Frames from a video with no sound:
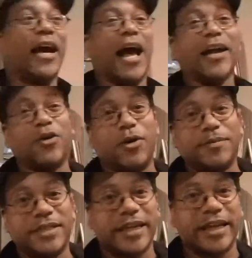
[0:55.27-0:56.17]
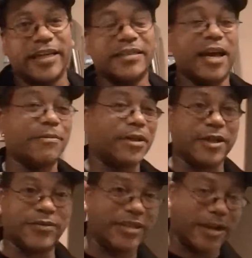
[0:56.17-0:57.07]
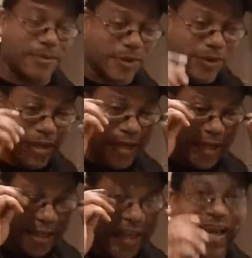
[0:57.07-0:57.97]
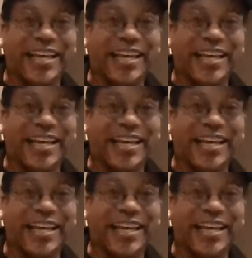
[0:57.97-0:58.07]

I go upstairs, I'm looking for something online,